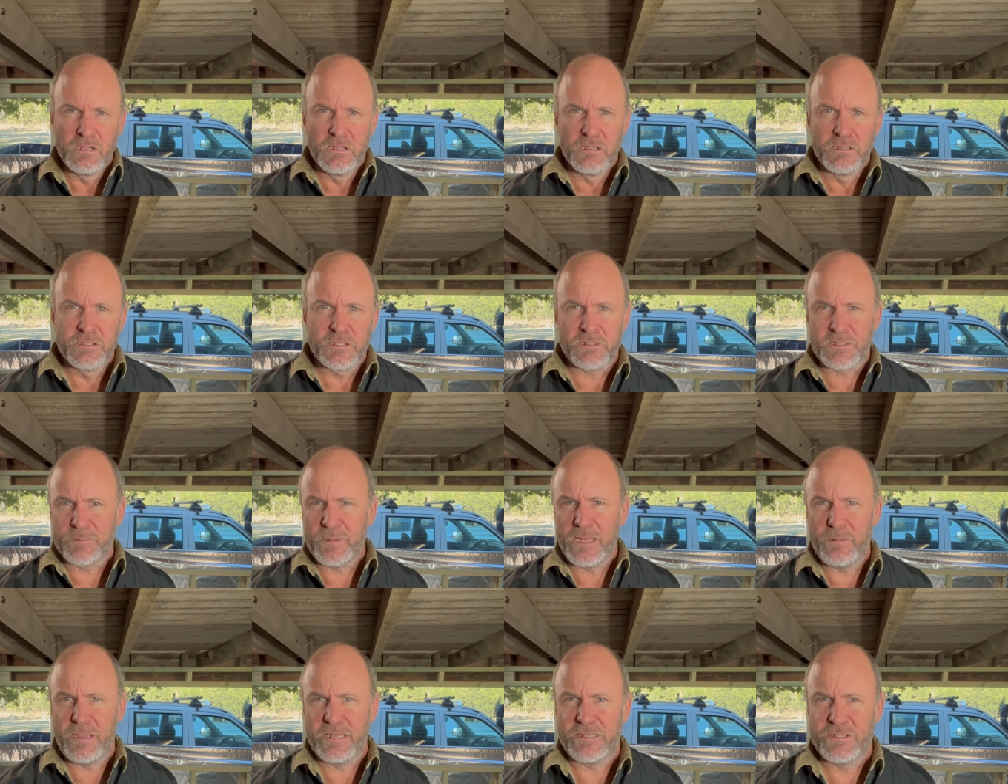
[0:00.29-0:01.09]
So it's been
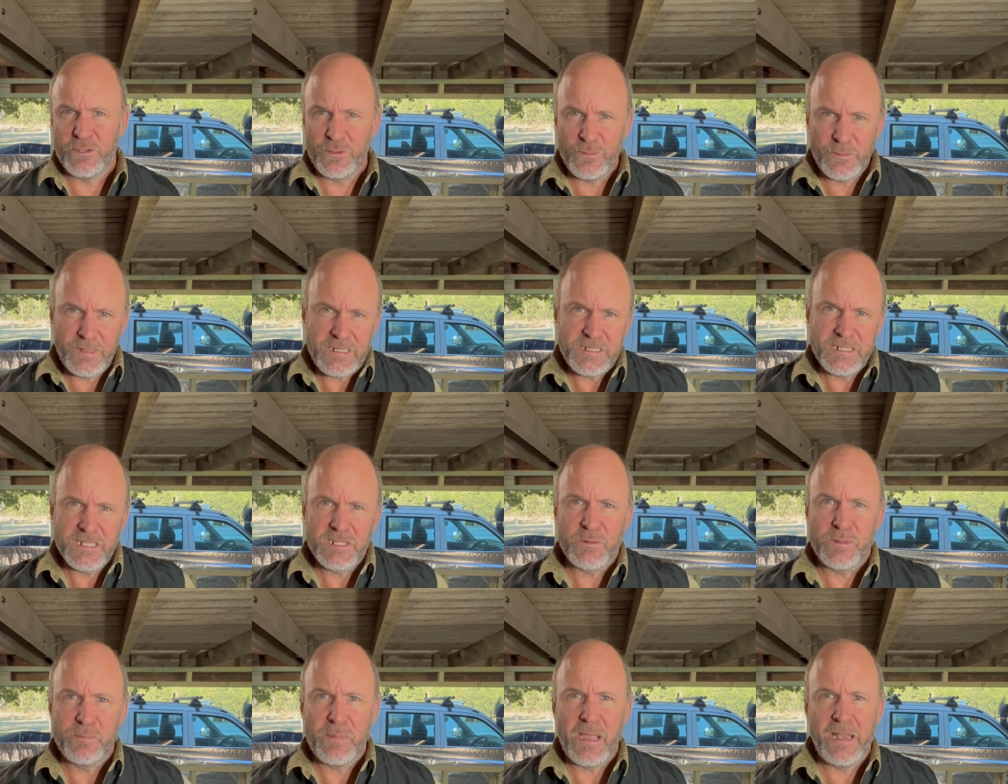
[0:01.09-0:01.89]
about 2 weeks since
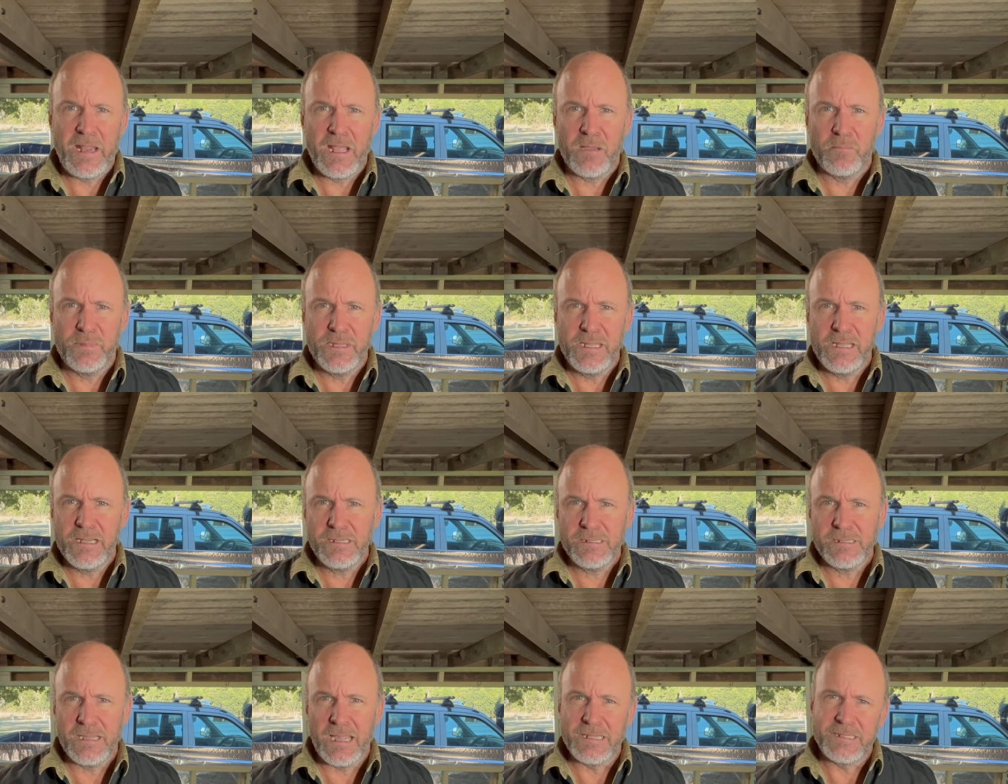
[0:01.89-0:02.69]
we made our beer,
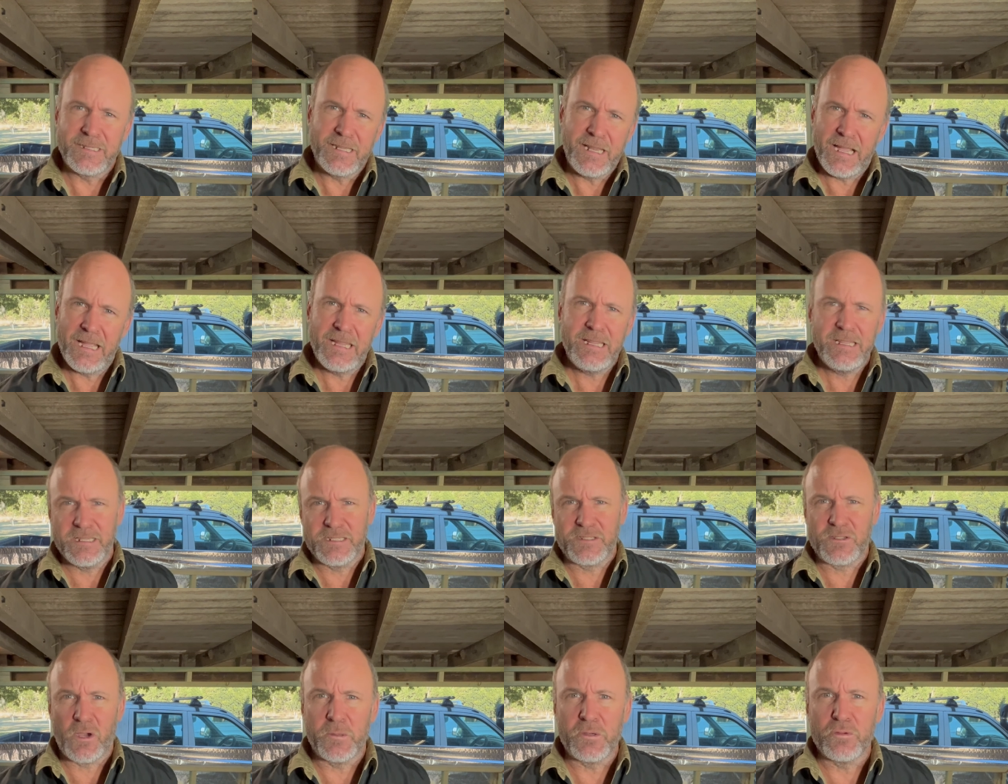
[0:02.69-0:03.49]
and today it's
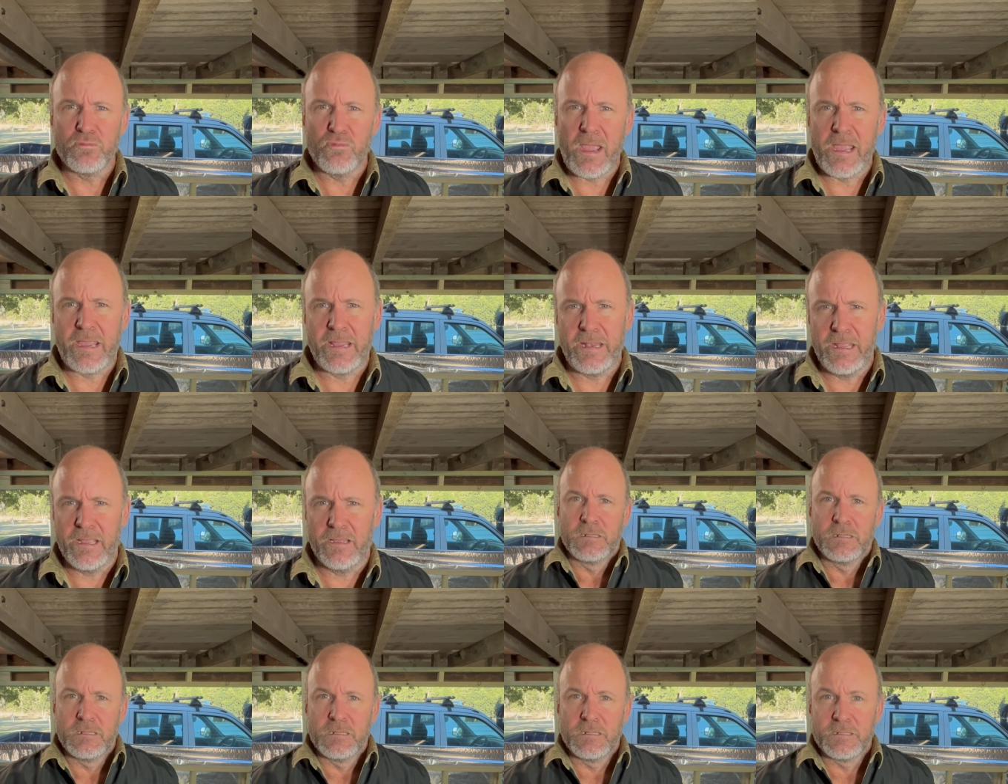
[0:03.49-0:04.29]
time to rack it out.
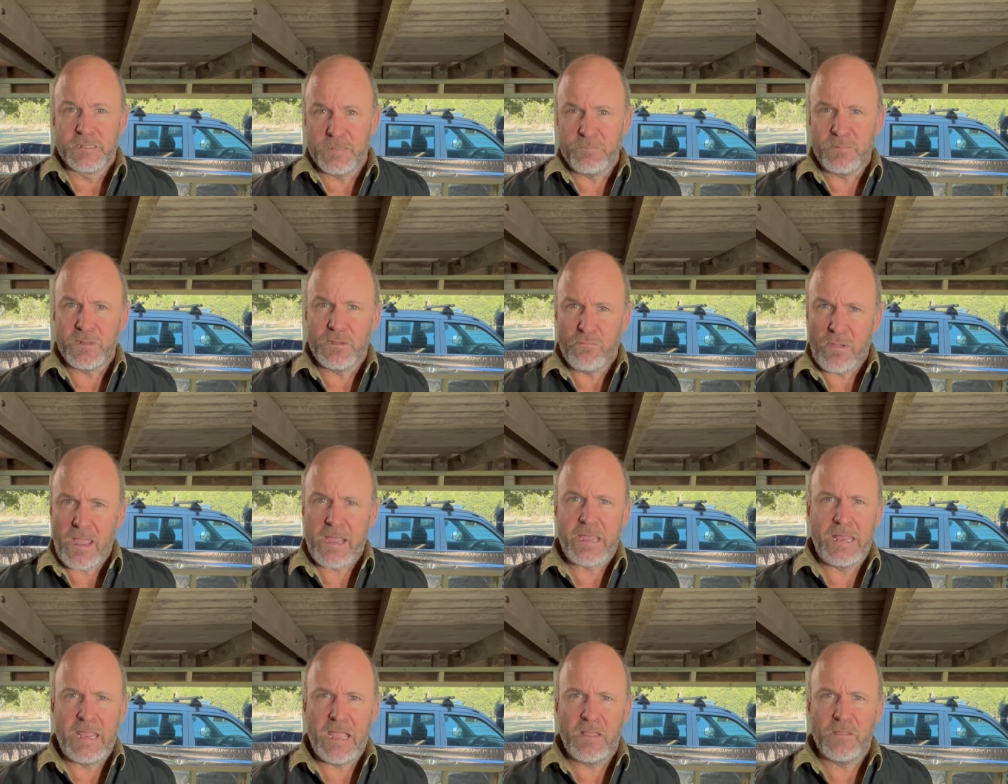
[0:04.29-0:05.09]
Simply
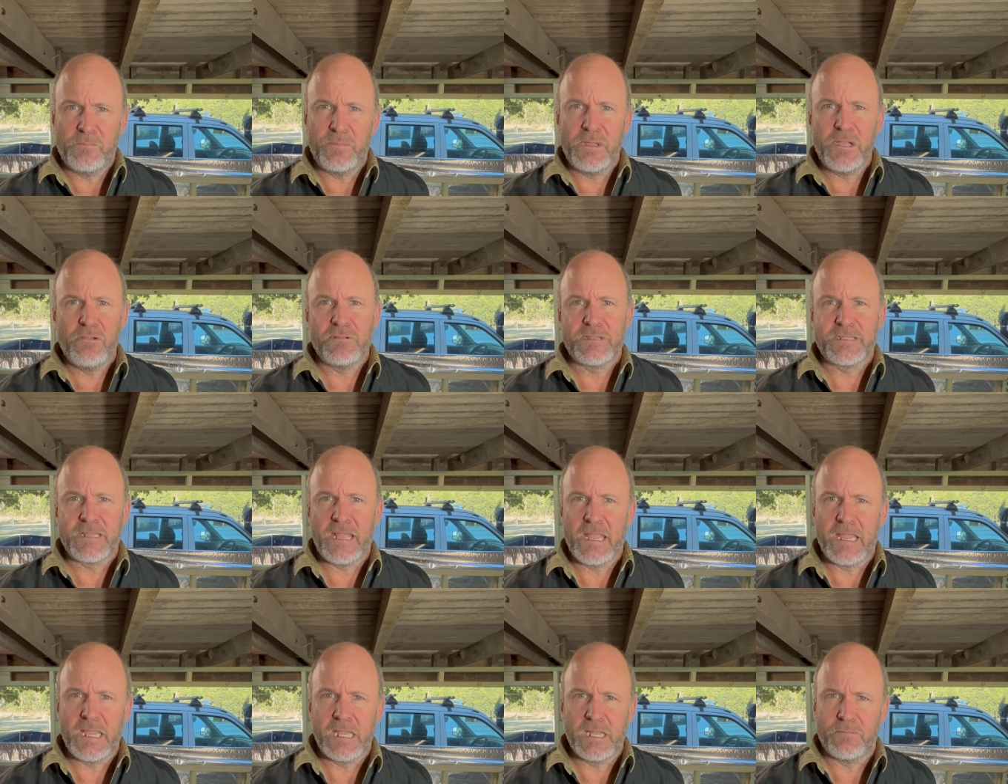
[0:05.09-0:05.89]
racking out the beer is
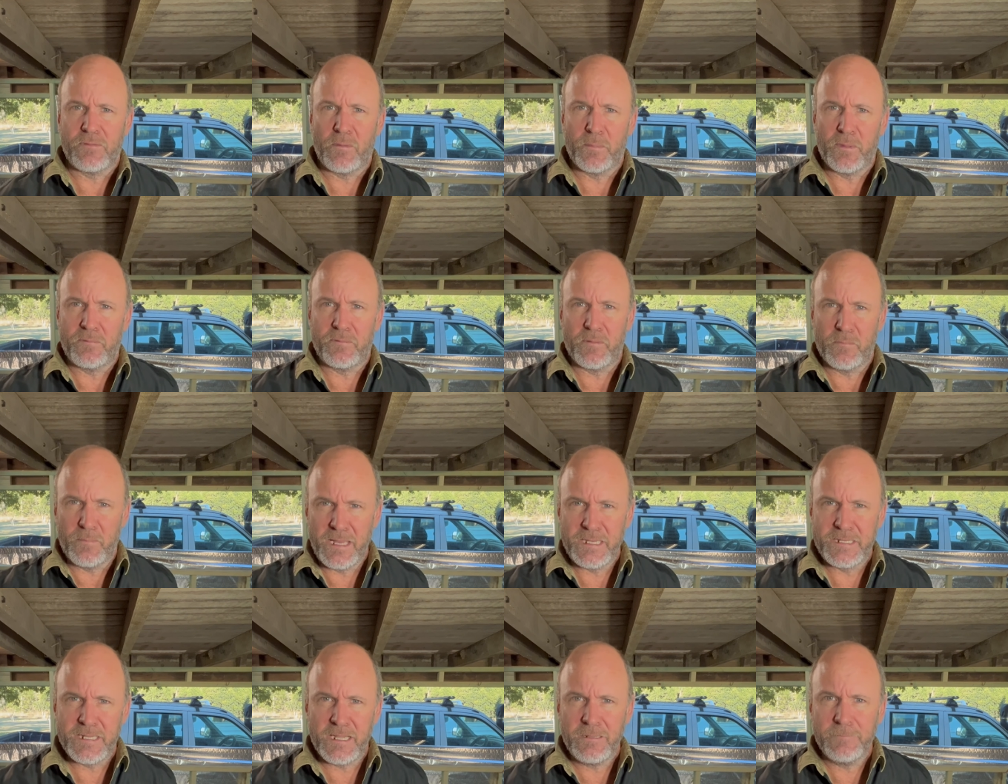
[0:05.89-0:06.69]
taking it from the
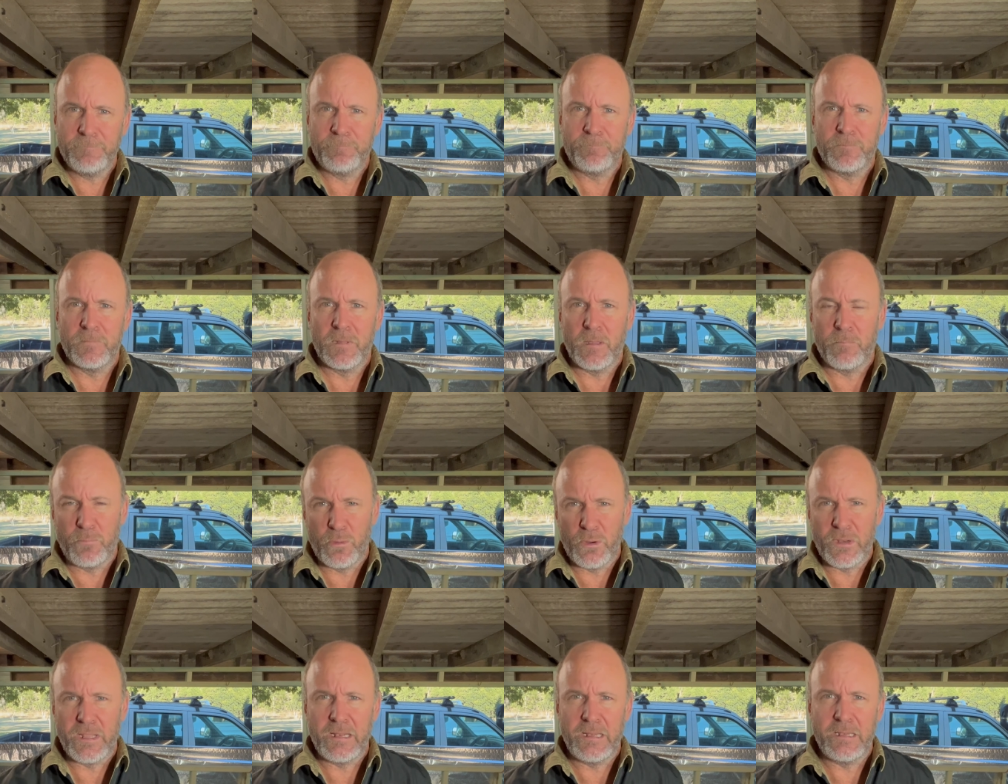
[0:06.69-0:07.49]
fermenter and
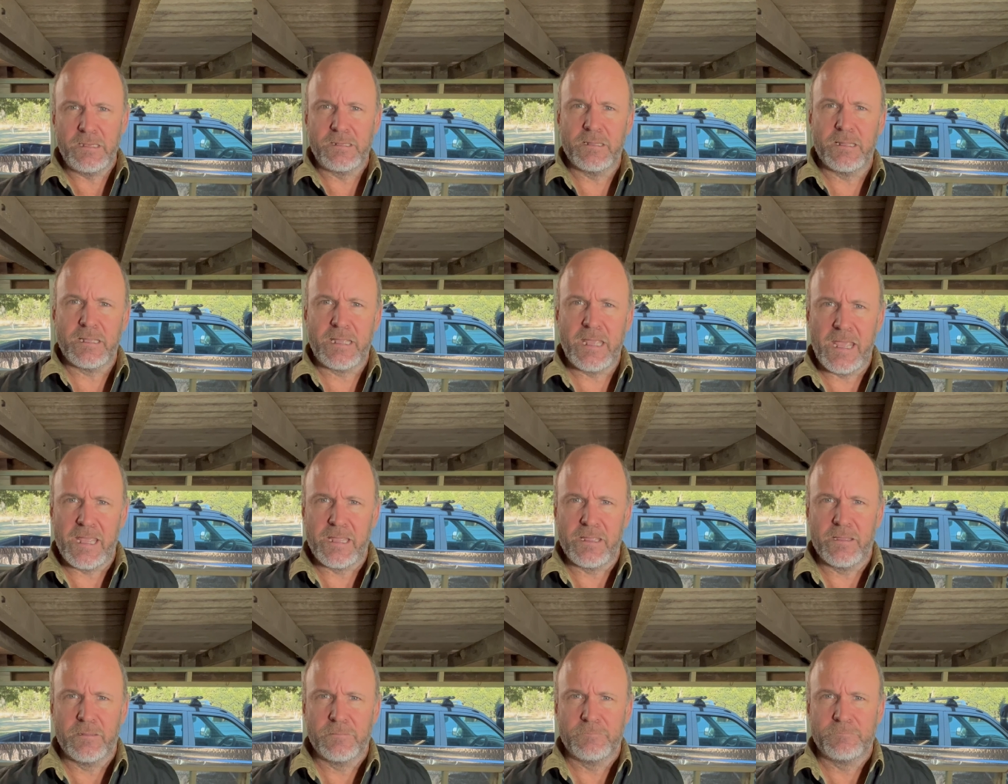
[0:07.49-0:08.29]
putting it into the keg.